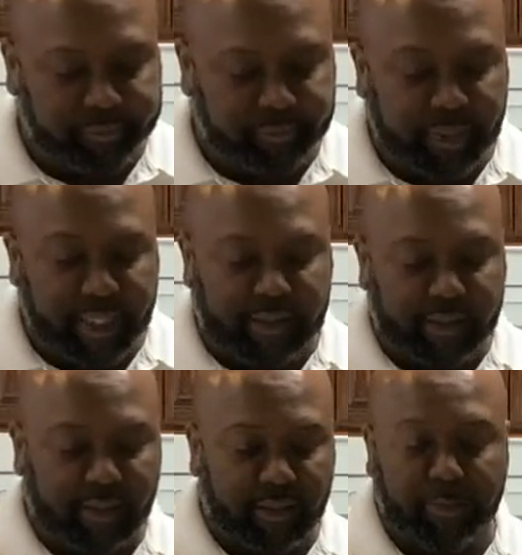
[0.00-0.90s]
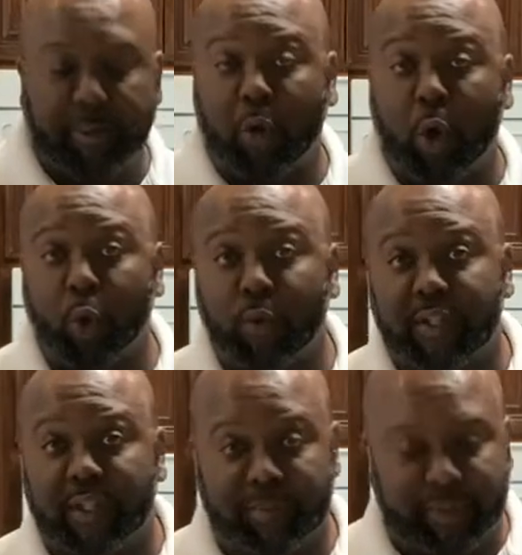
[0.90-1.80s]
Plus it'll poke holes
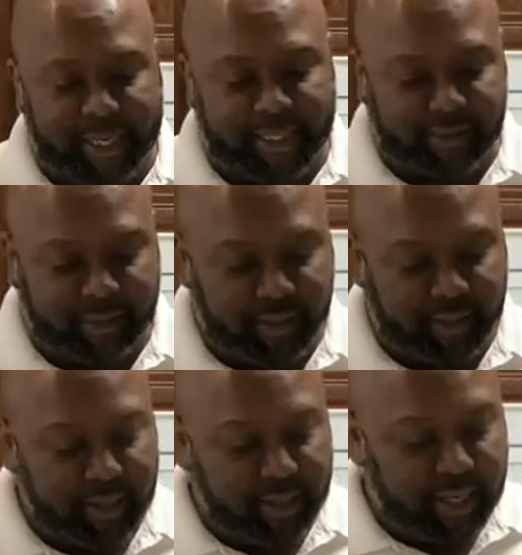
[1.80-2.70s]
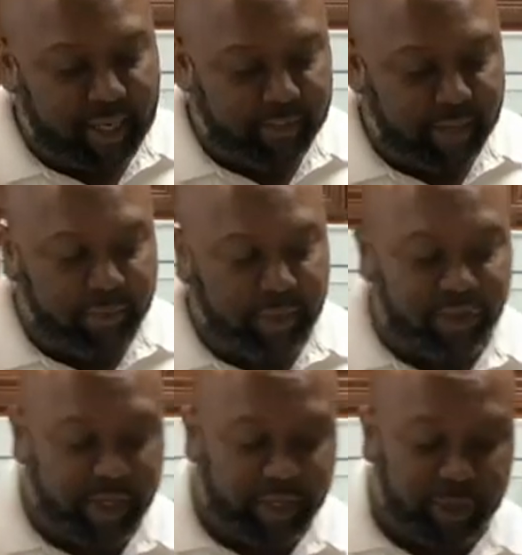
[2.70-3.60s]
in your plastic. I'm not really
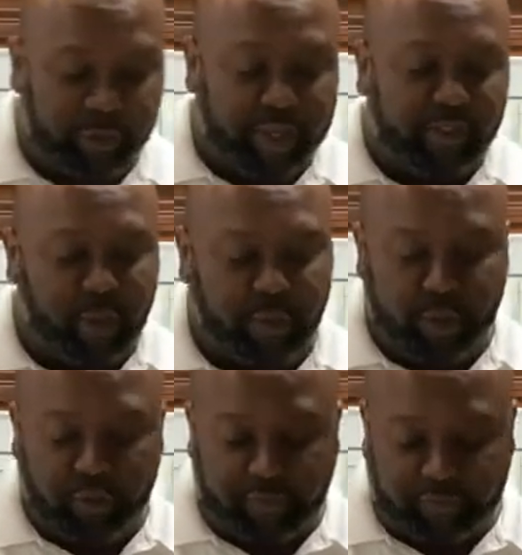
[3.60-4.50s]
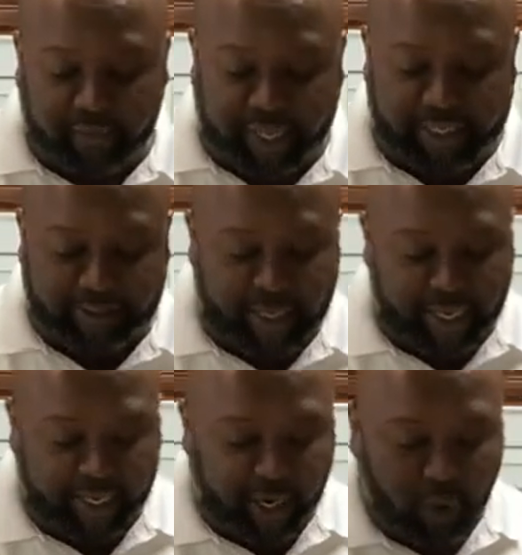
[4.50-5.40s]
trying to do that, so I want to use the flat side,
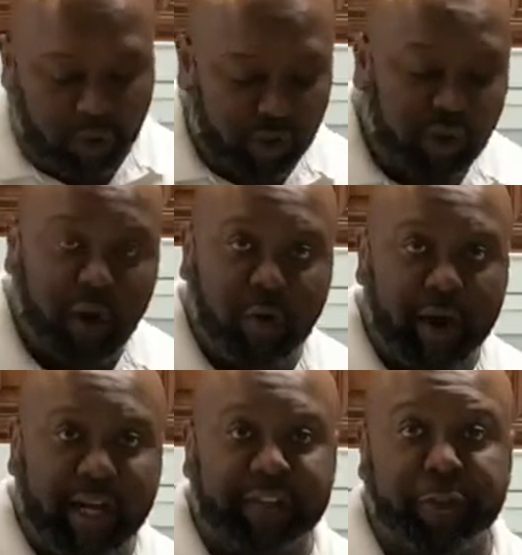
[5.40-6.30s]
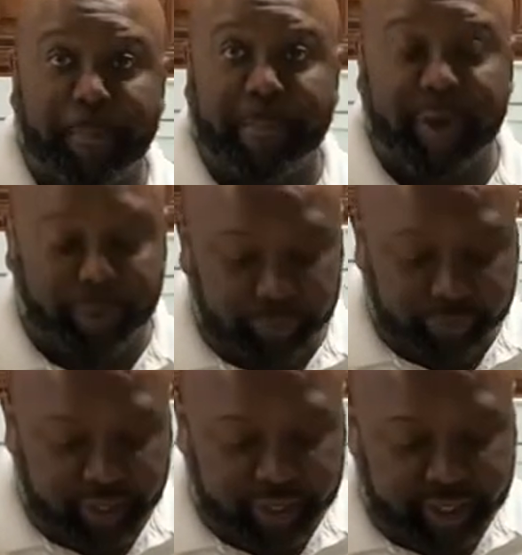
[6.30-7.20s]
and I want to start right in the middle
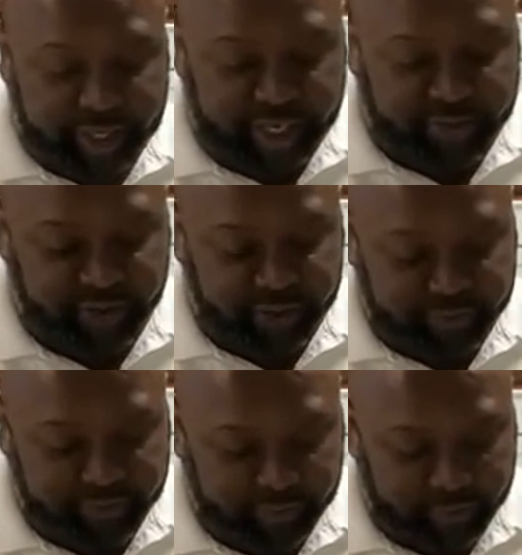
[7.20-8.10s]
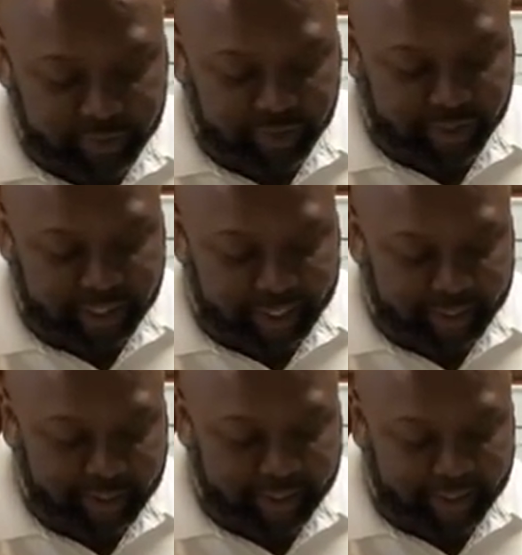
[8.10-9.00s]
of it. Just kind
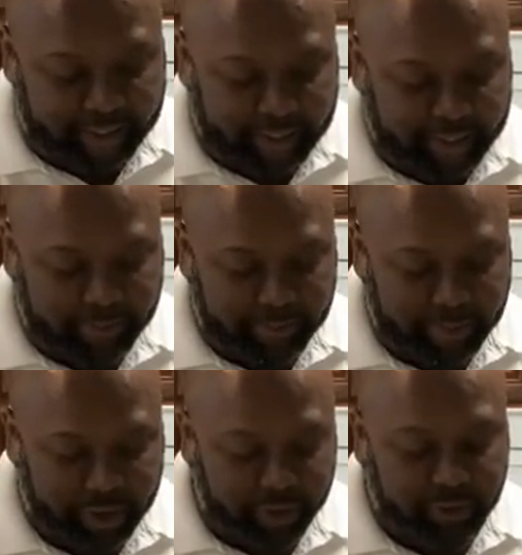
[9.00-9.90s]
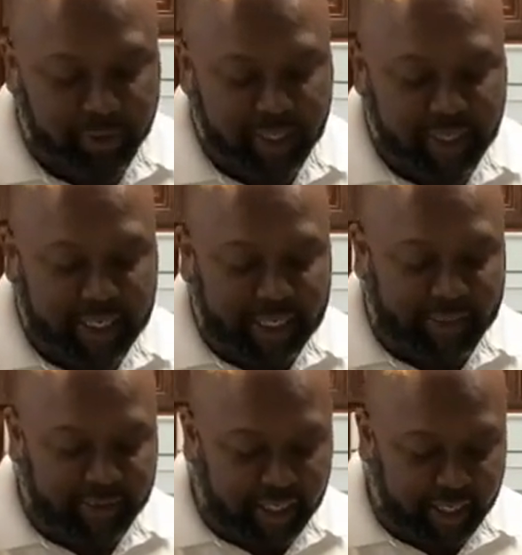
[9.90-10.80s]
of get in the middle, and
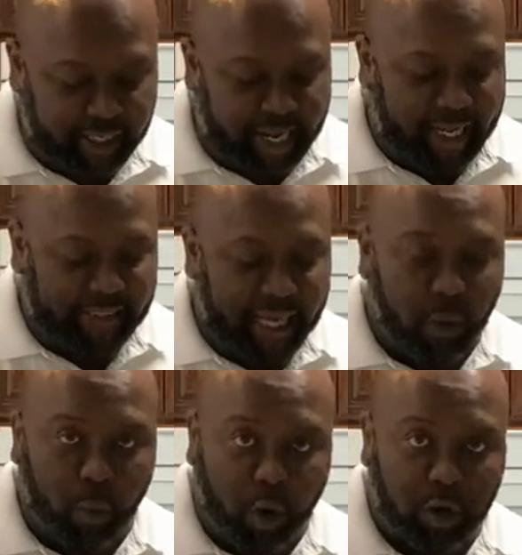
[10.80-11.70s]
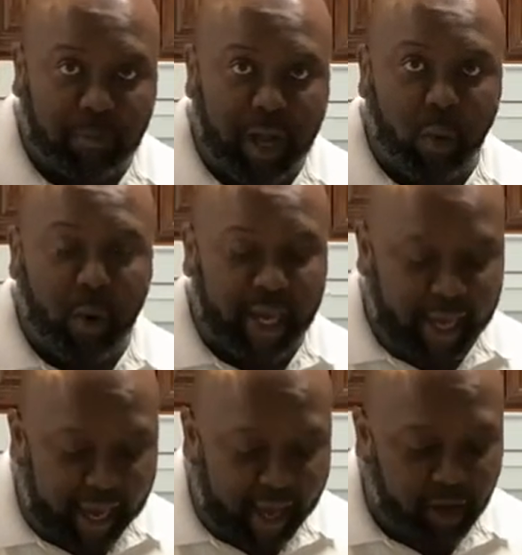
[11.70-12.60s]
then as I work my way
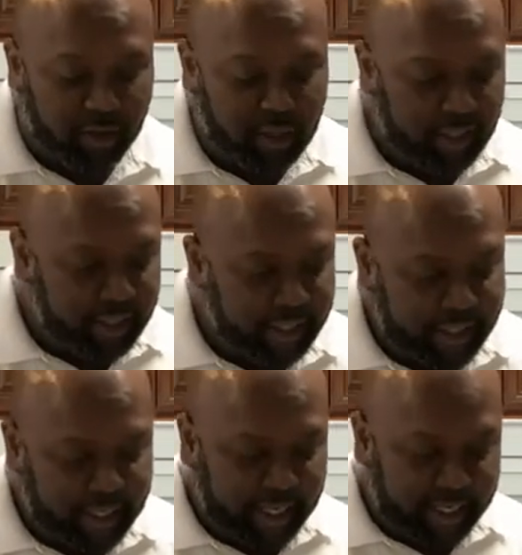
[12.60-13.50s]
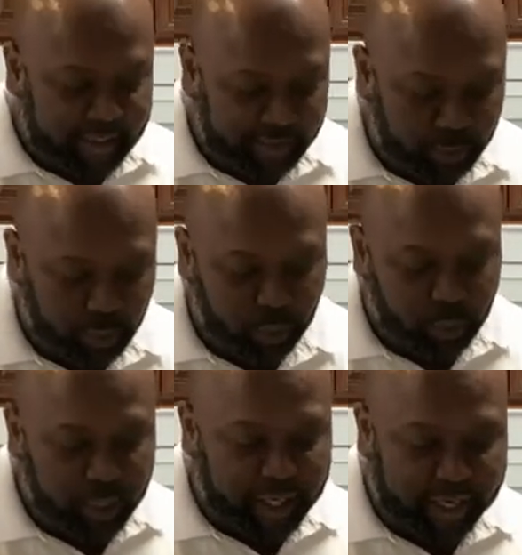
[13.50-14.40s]
out into
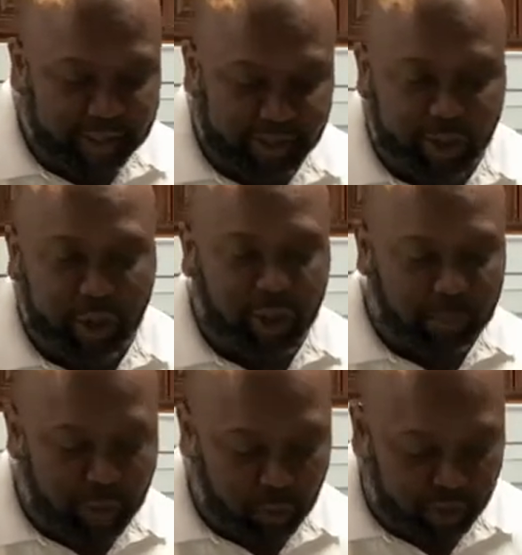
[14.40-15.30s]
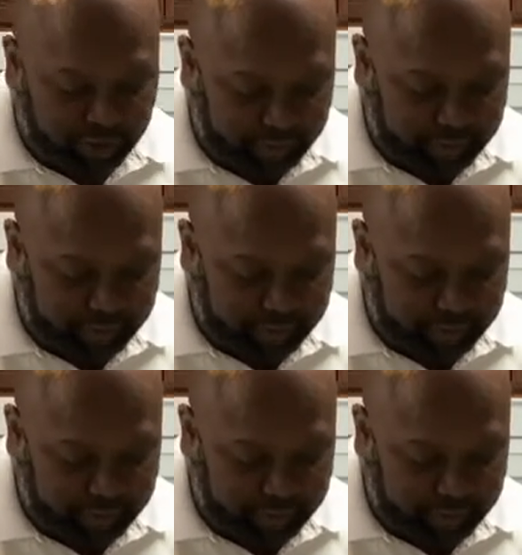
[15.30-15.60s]
a circular motion.